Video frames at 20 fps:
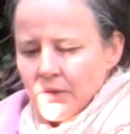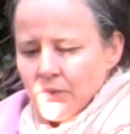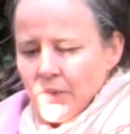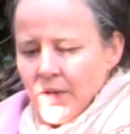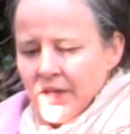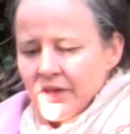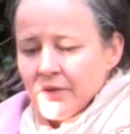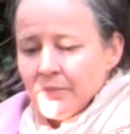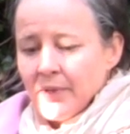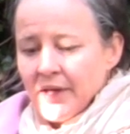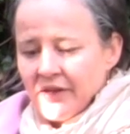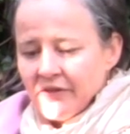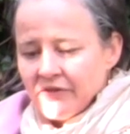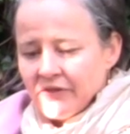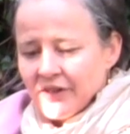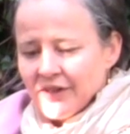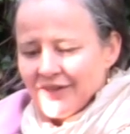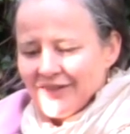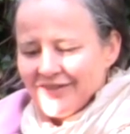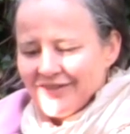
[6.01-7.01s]
we had the
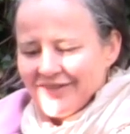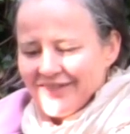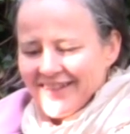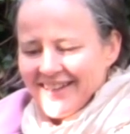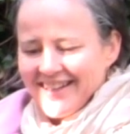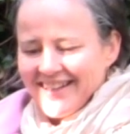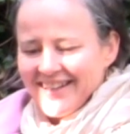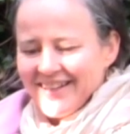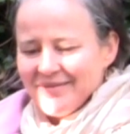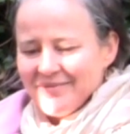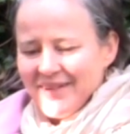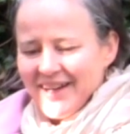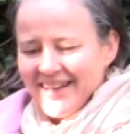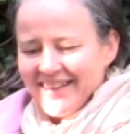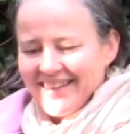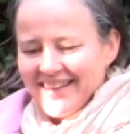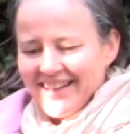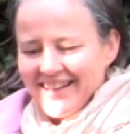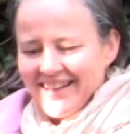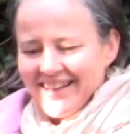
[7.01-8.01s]
benefit of
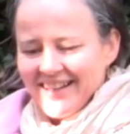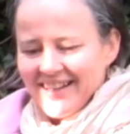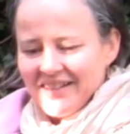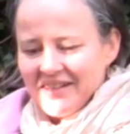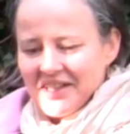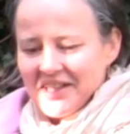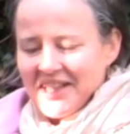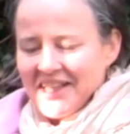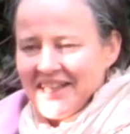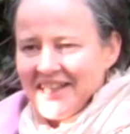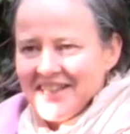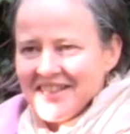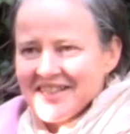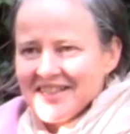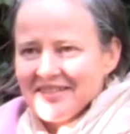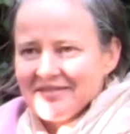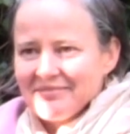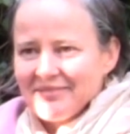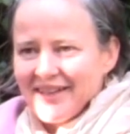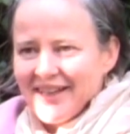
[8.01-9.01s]
and the
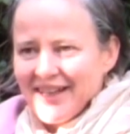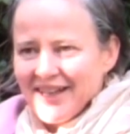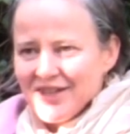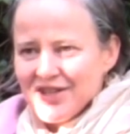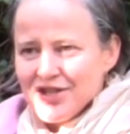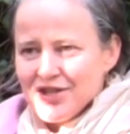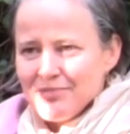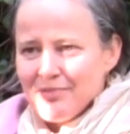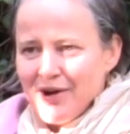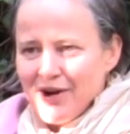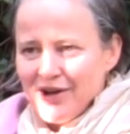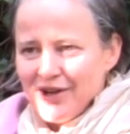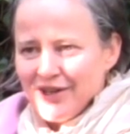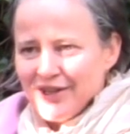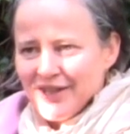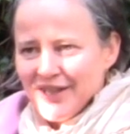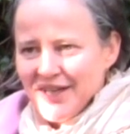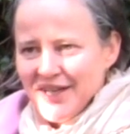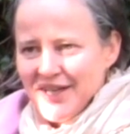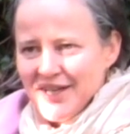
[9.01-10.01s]
heat of being in
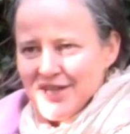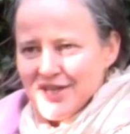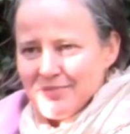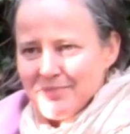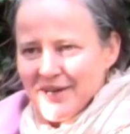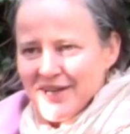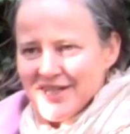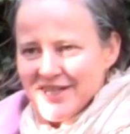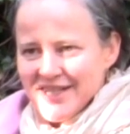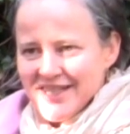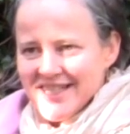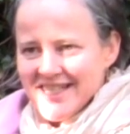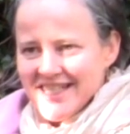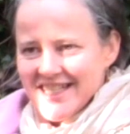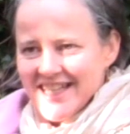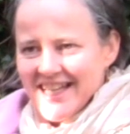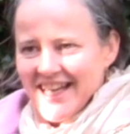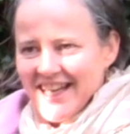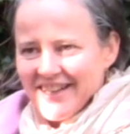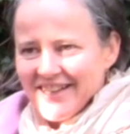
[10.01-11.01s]
small spaces
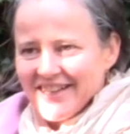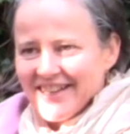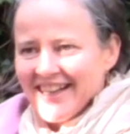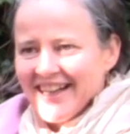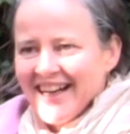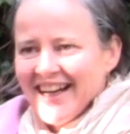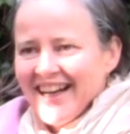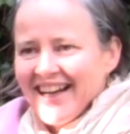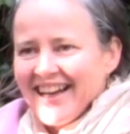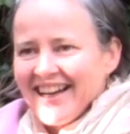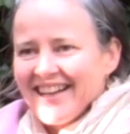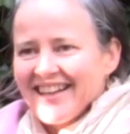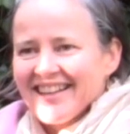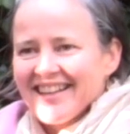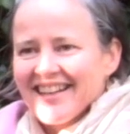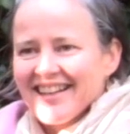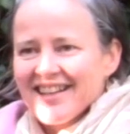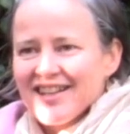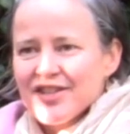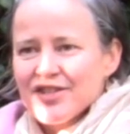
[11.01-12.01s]
together,
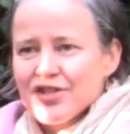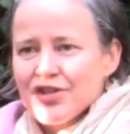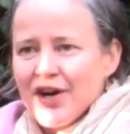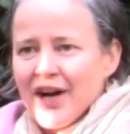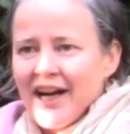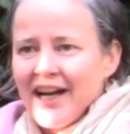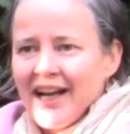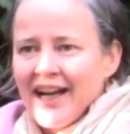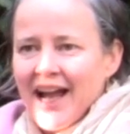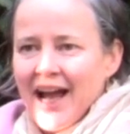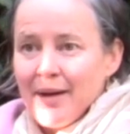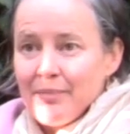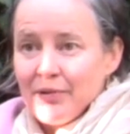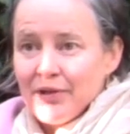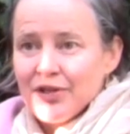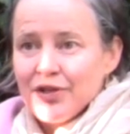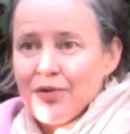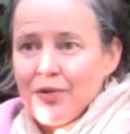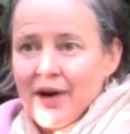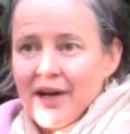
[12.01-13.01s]
and the training
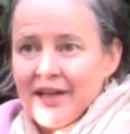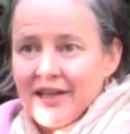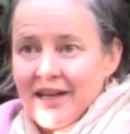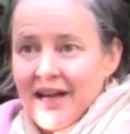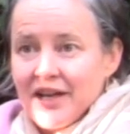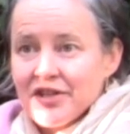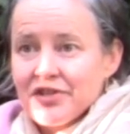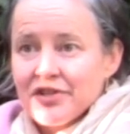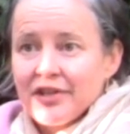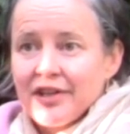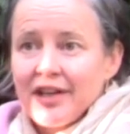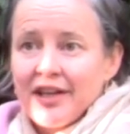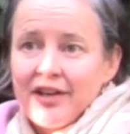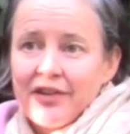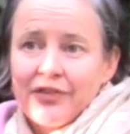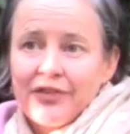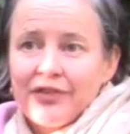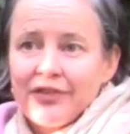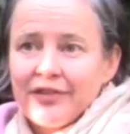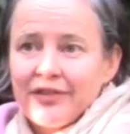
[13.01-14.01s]
happened quite naturally
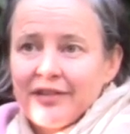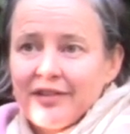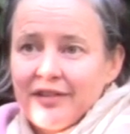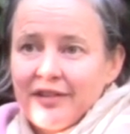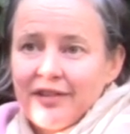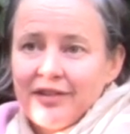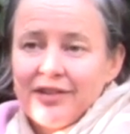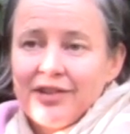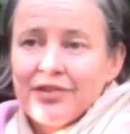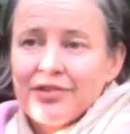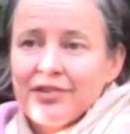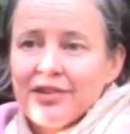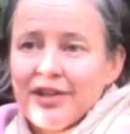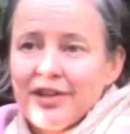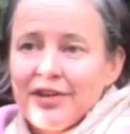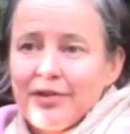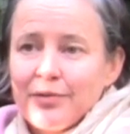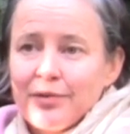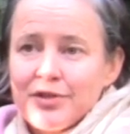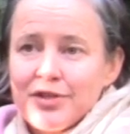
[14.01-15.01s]
because
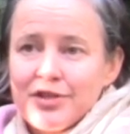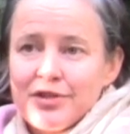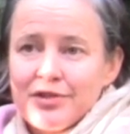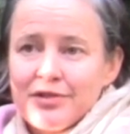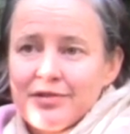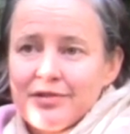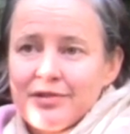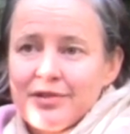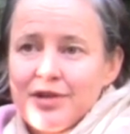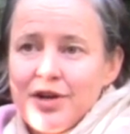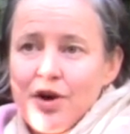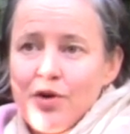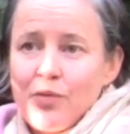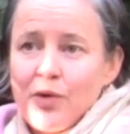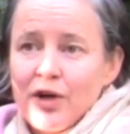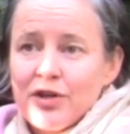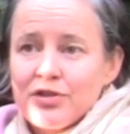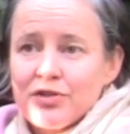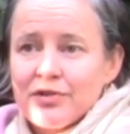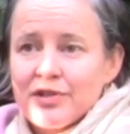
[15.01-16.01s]
literally there was
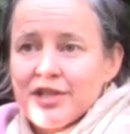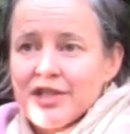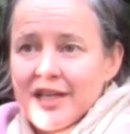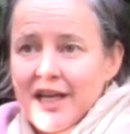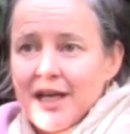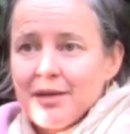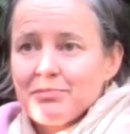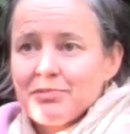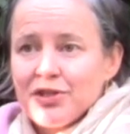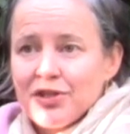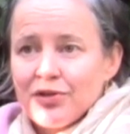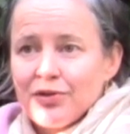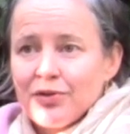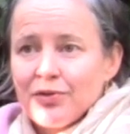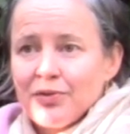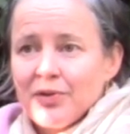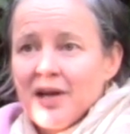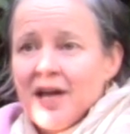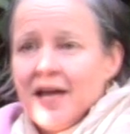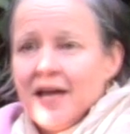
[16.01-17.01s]
nowhere to escape
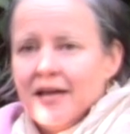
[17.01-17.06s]
to.